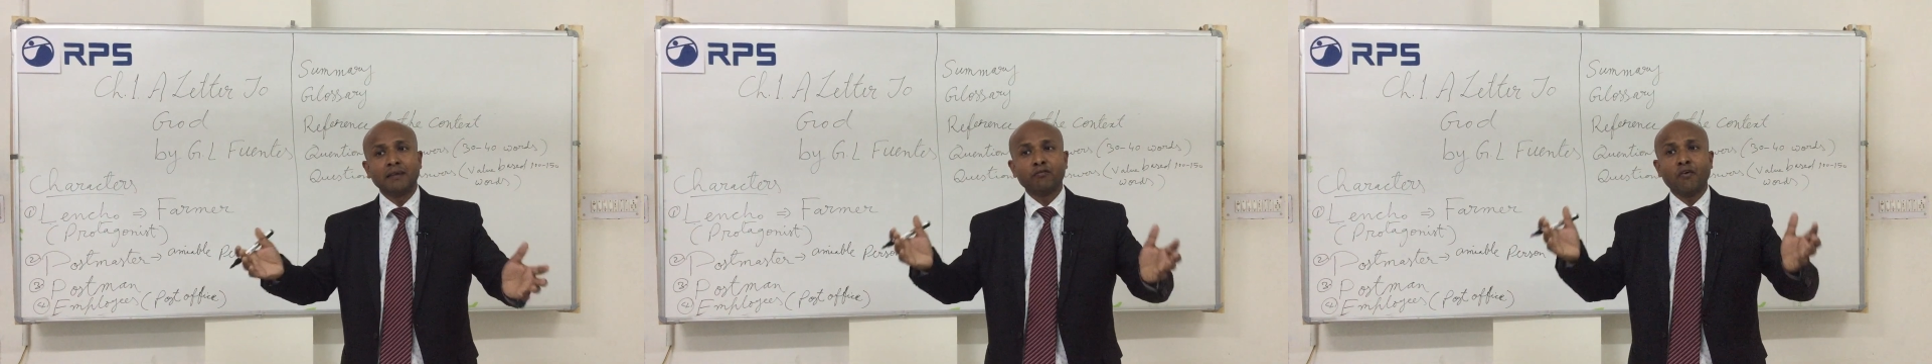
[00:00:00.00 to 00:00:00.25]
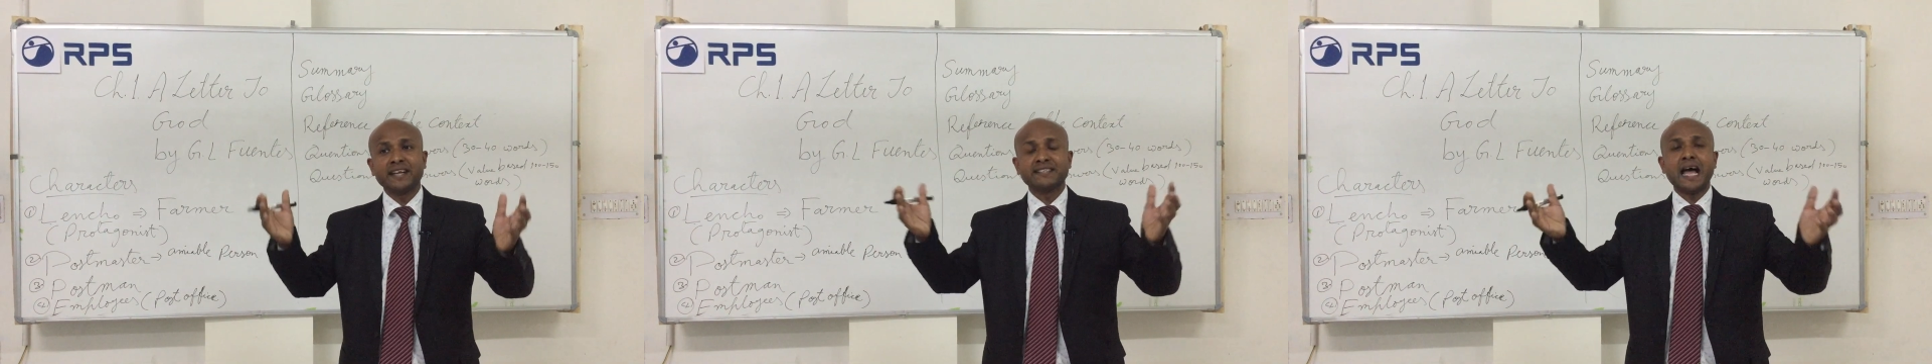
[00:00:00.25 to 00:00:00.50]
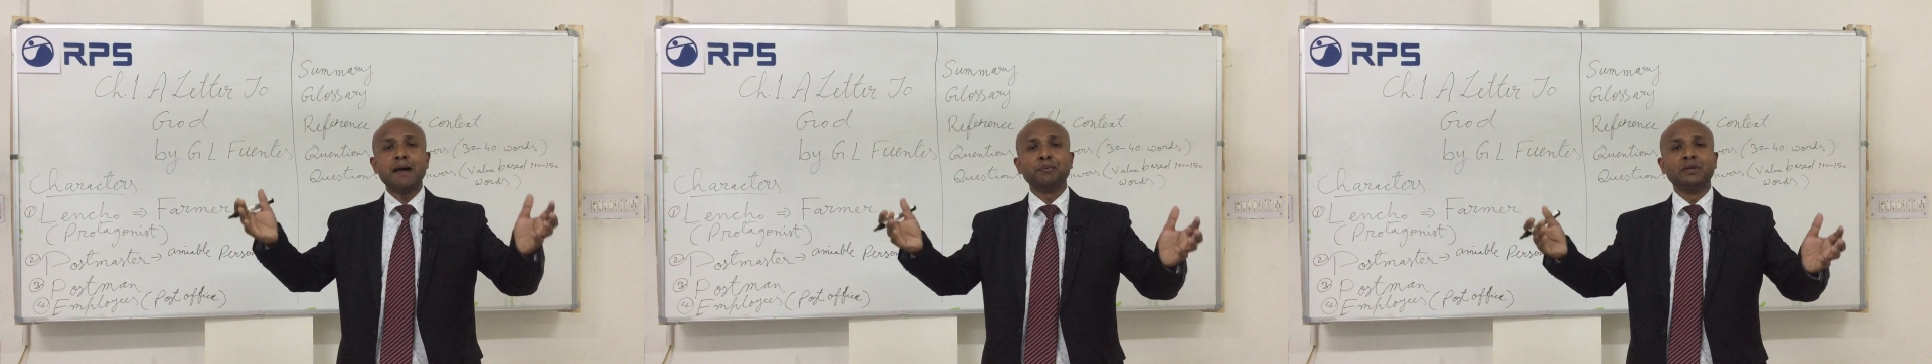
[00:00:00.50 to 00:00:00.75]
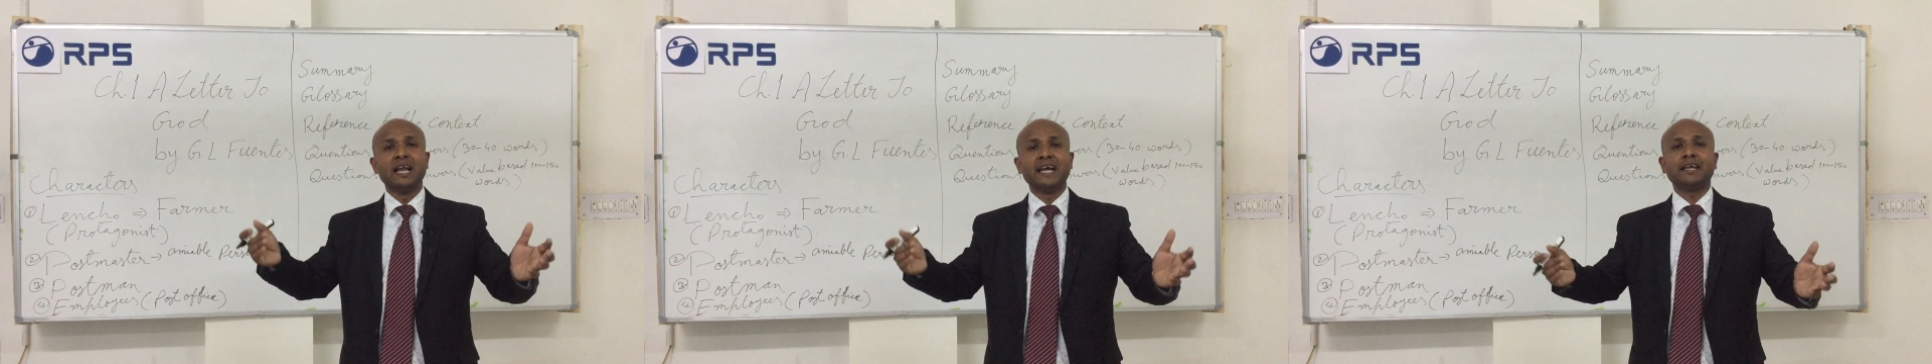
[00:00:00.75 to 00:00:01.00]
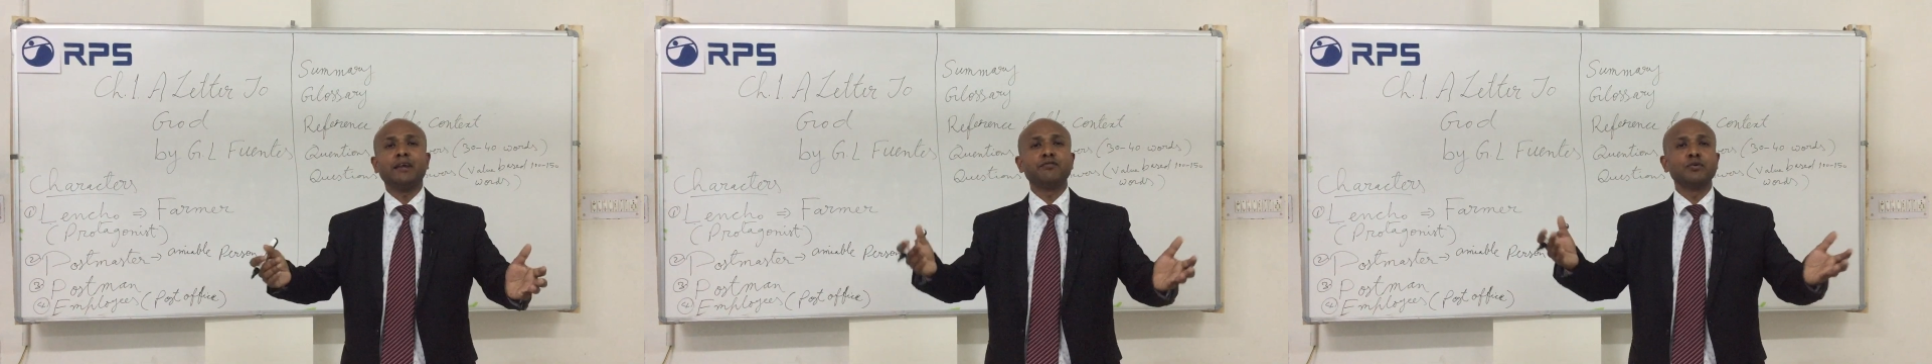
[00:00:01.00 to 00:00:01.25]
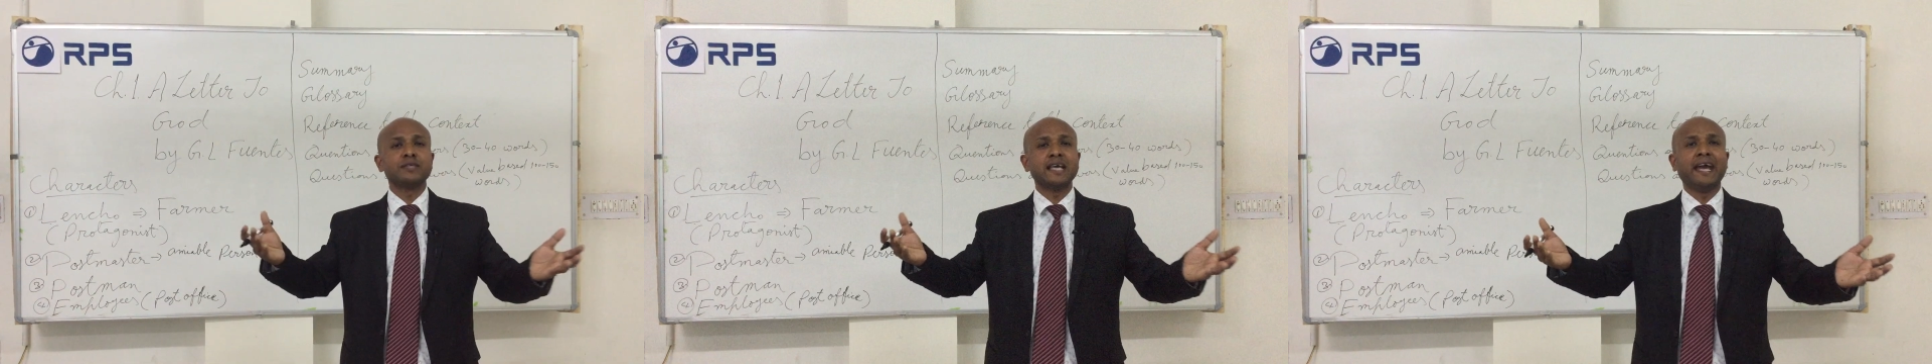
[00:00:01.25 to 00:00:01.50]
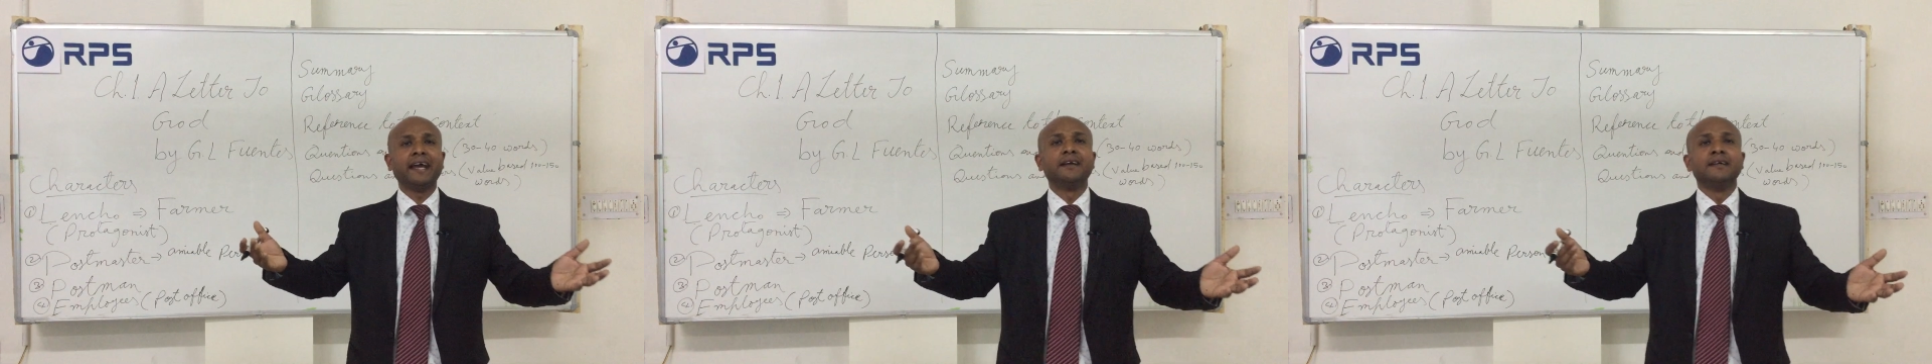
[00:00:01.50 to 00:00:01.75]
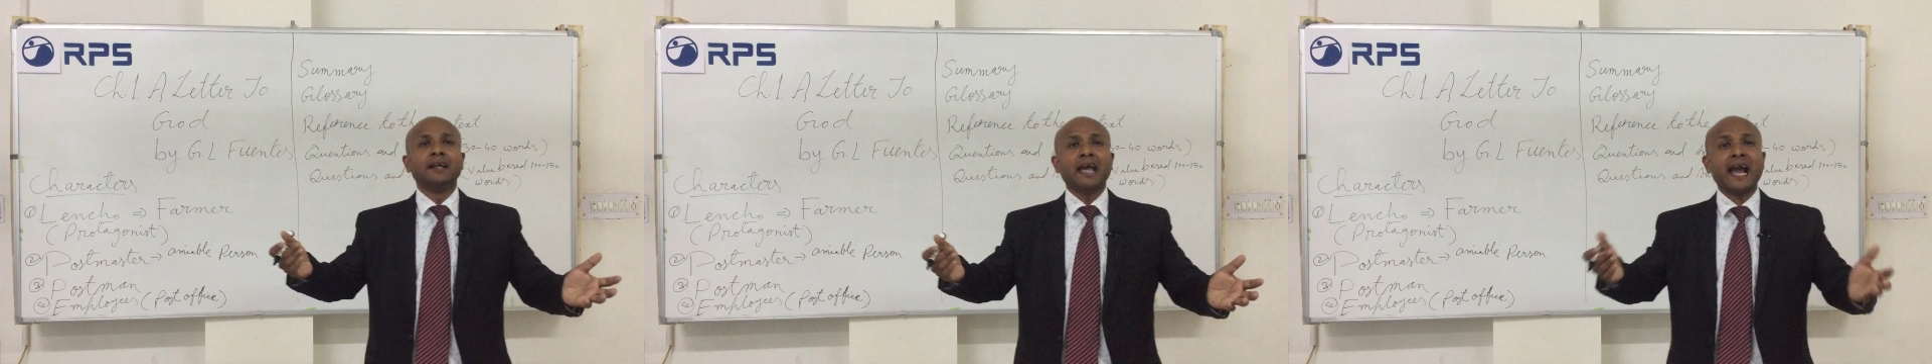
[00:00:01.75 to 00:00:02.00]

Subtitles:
For example, like if you say